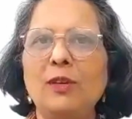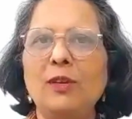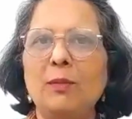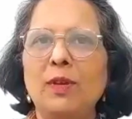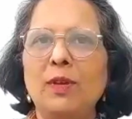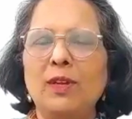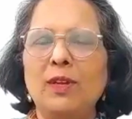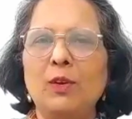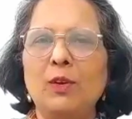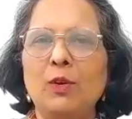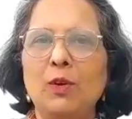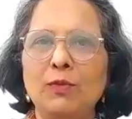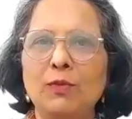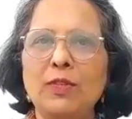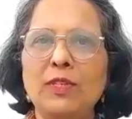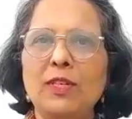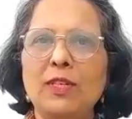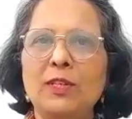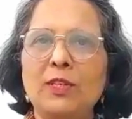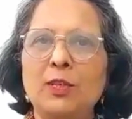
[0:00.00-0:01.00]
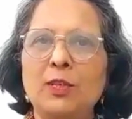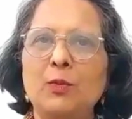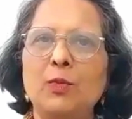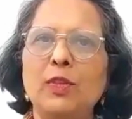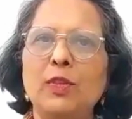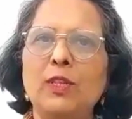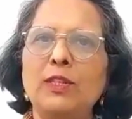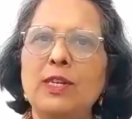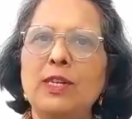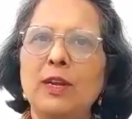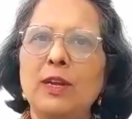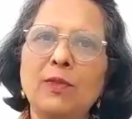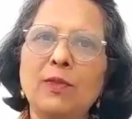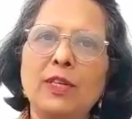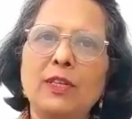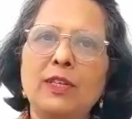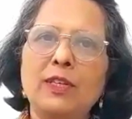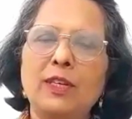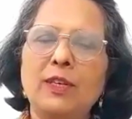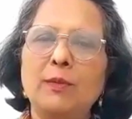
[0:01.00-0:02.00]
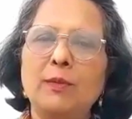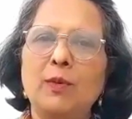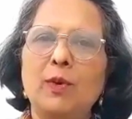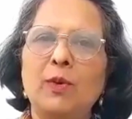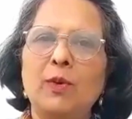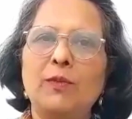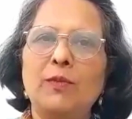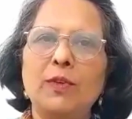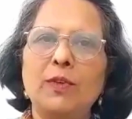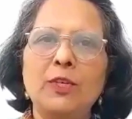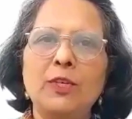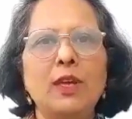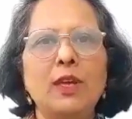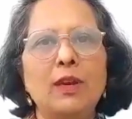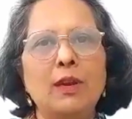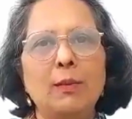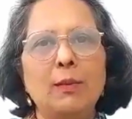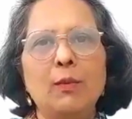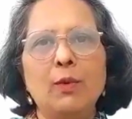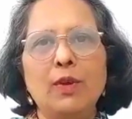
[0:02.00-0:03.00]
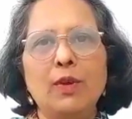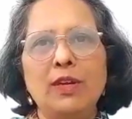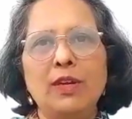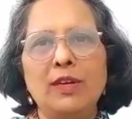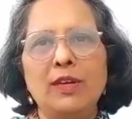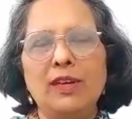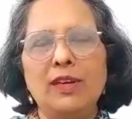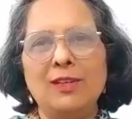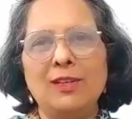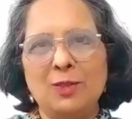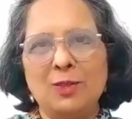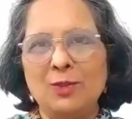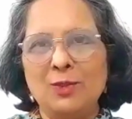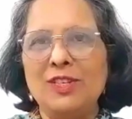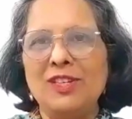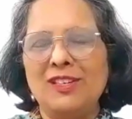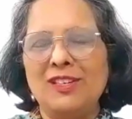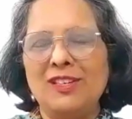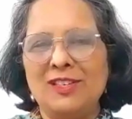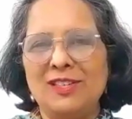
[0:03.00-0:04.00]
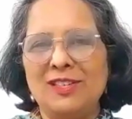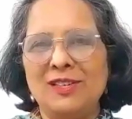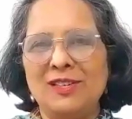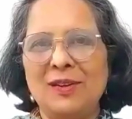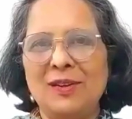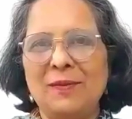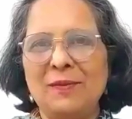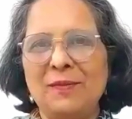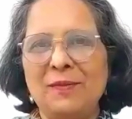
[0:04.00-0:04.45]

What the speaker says: joining me in conversation with this lovely team of Share a Book India Association.